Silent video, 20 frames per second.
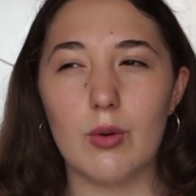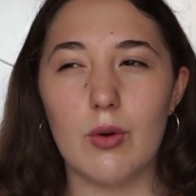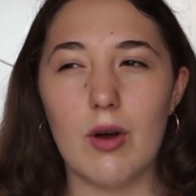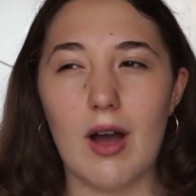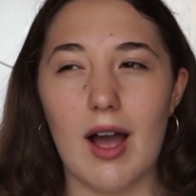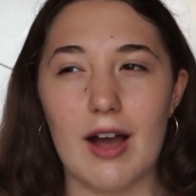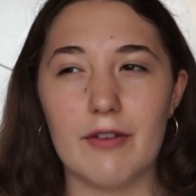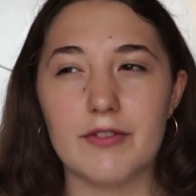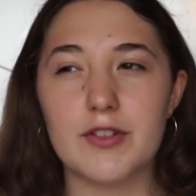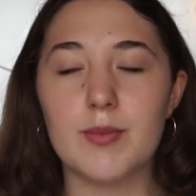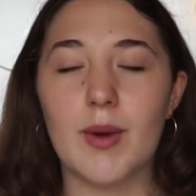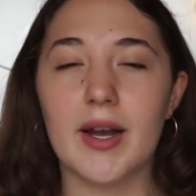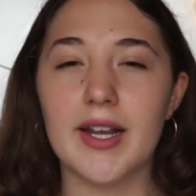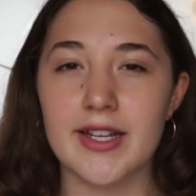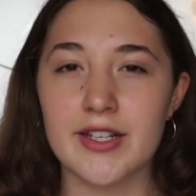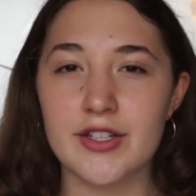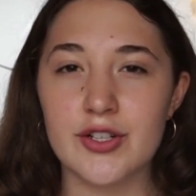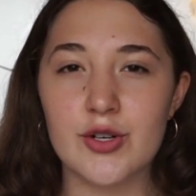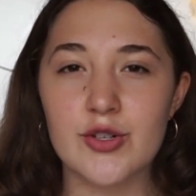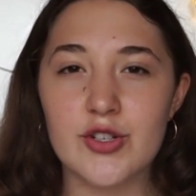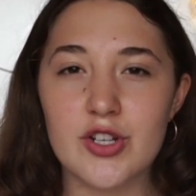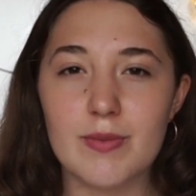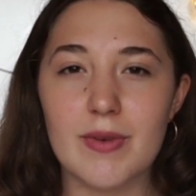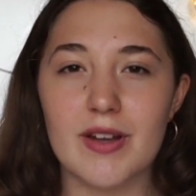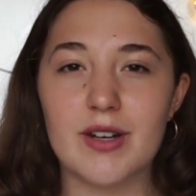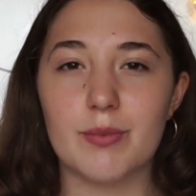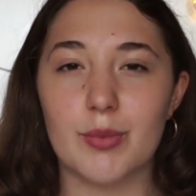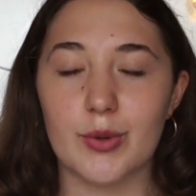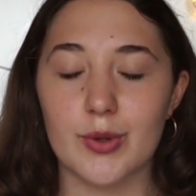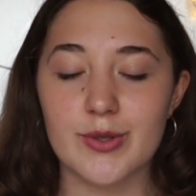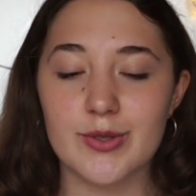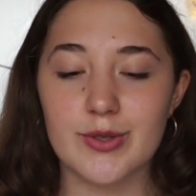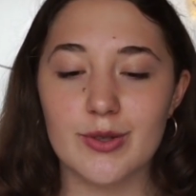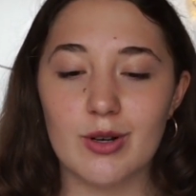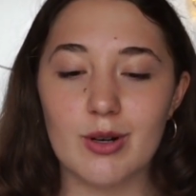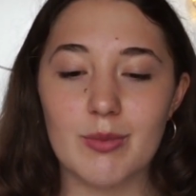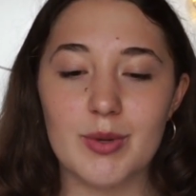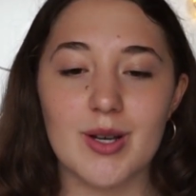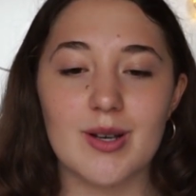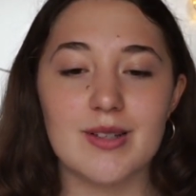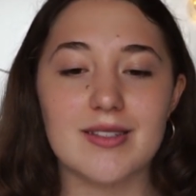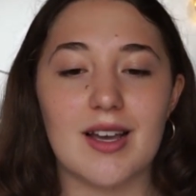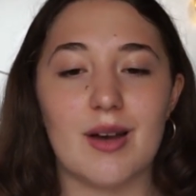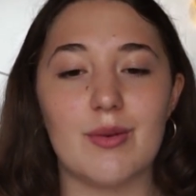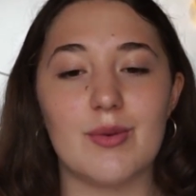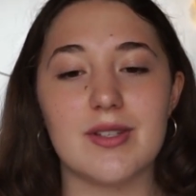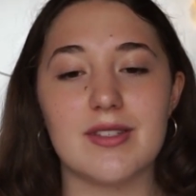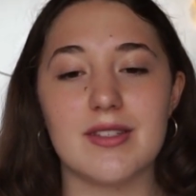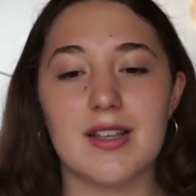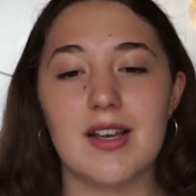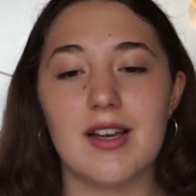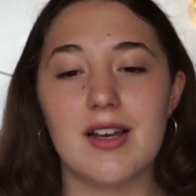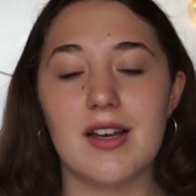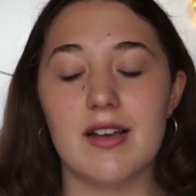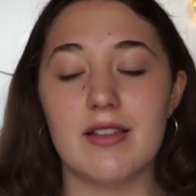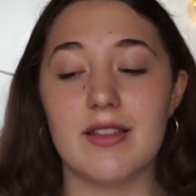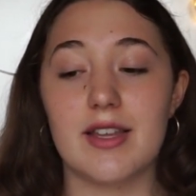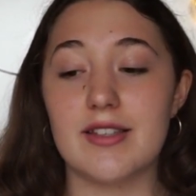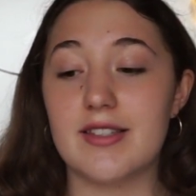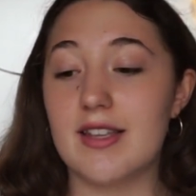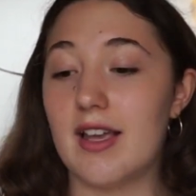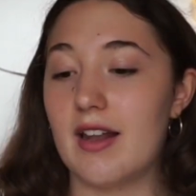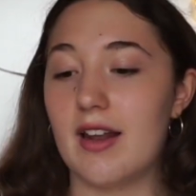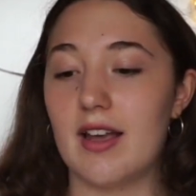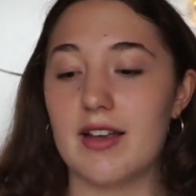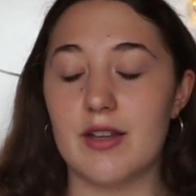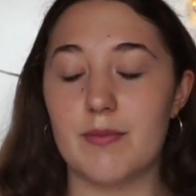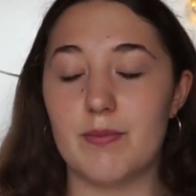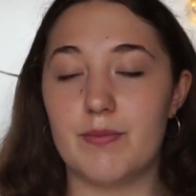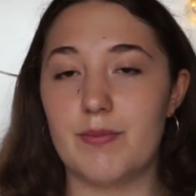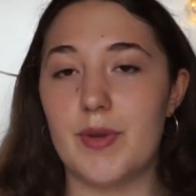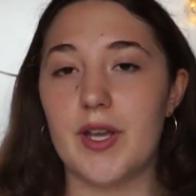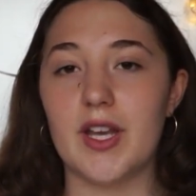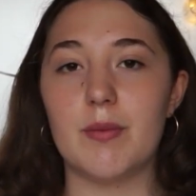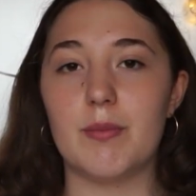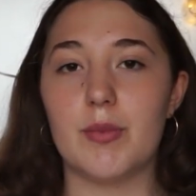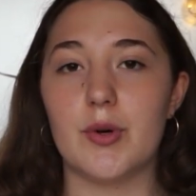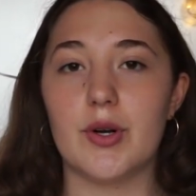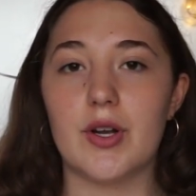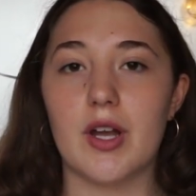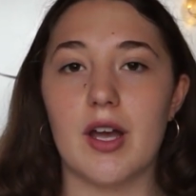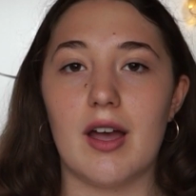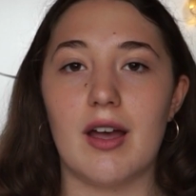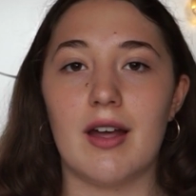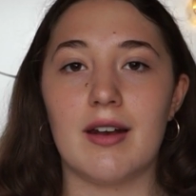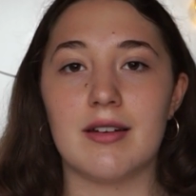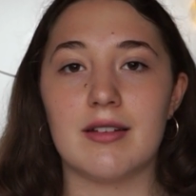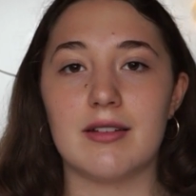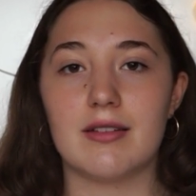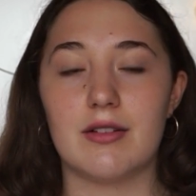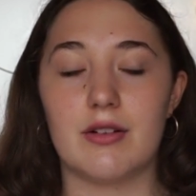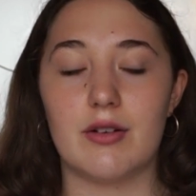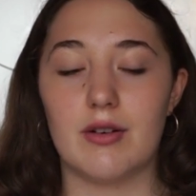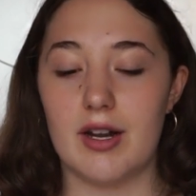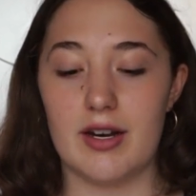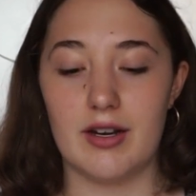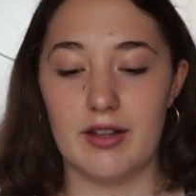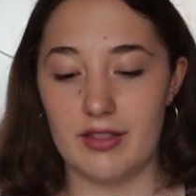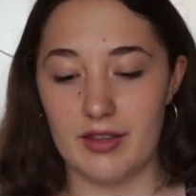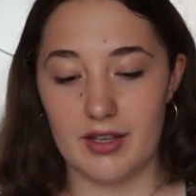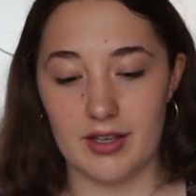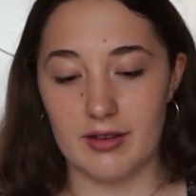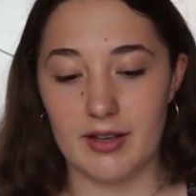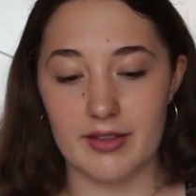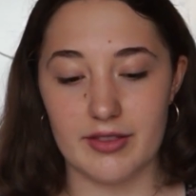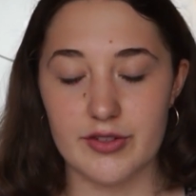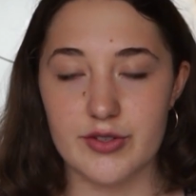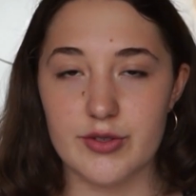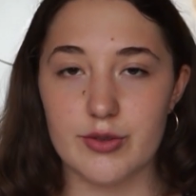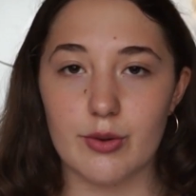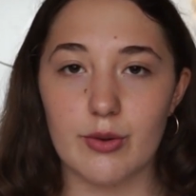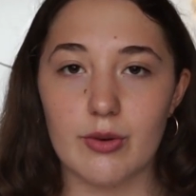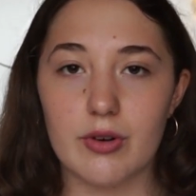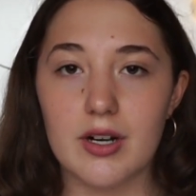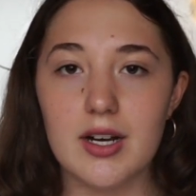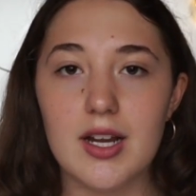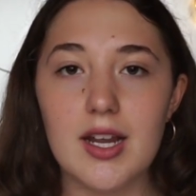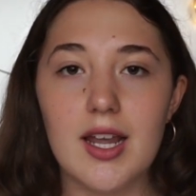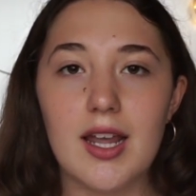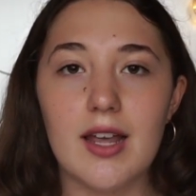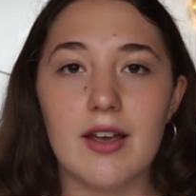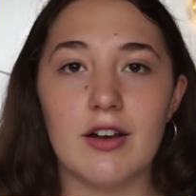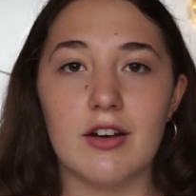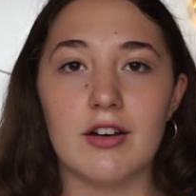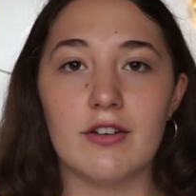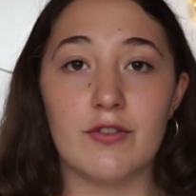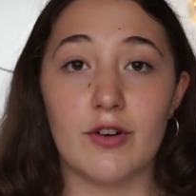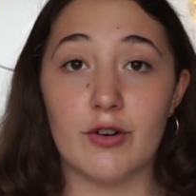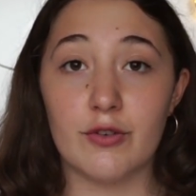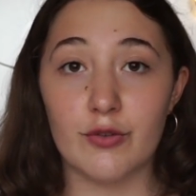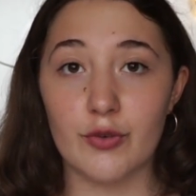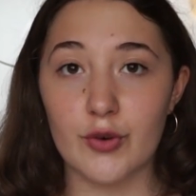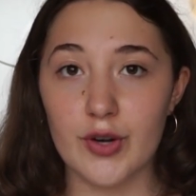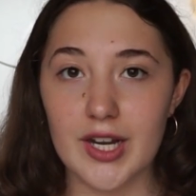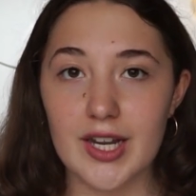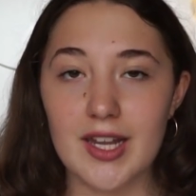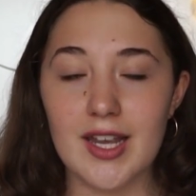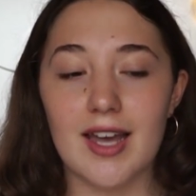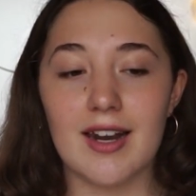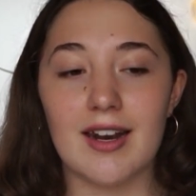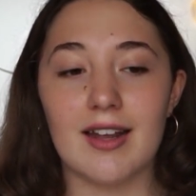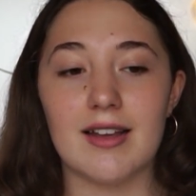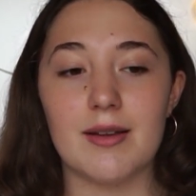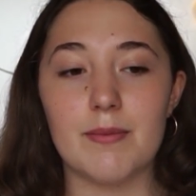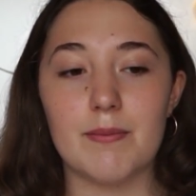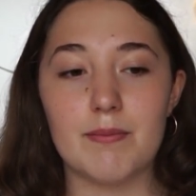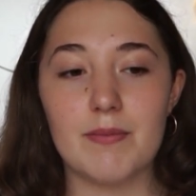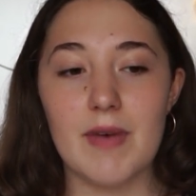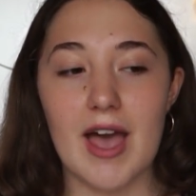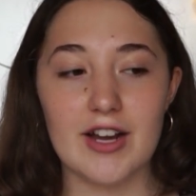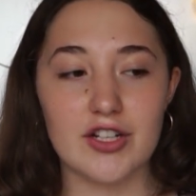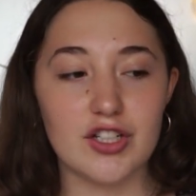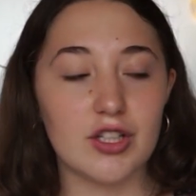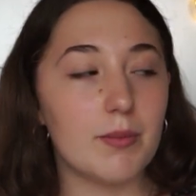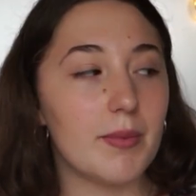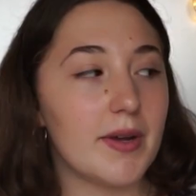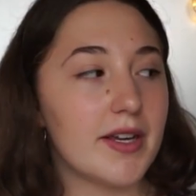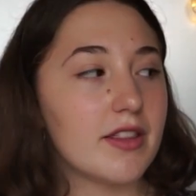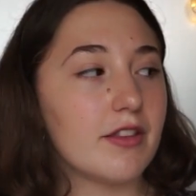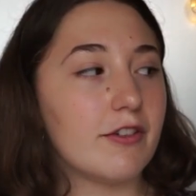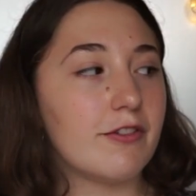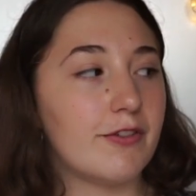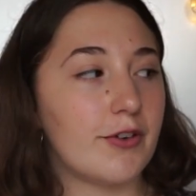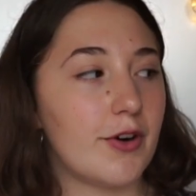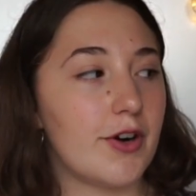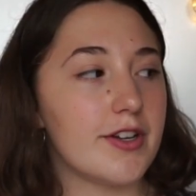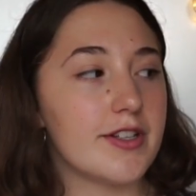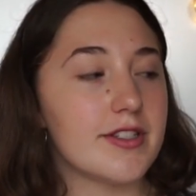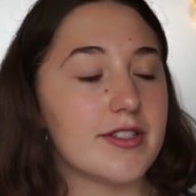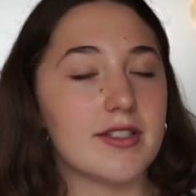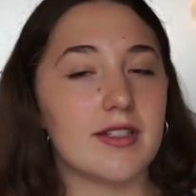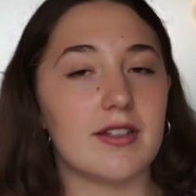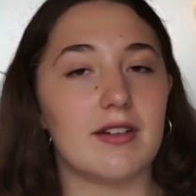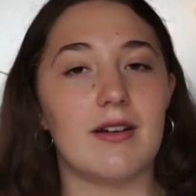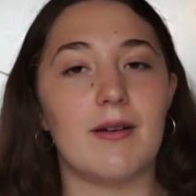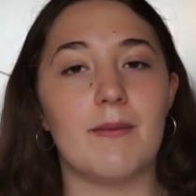after my internship at a bookstore, because they said I could pick a book or anything at the store for free, and I actually picked the first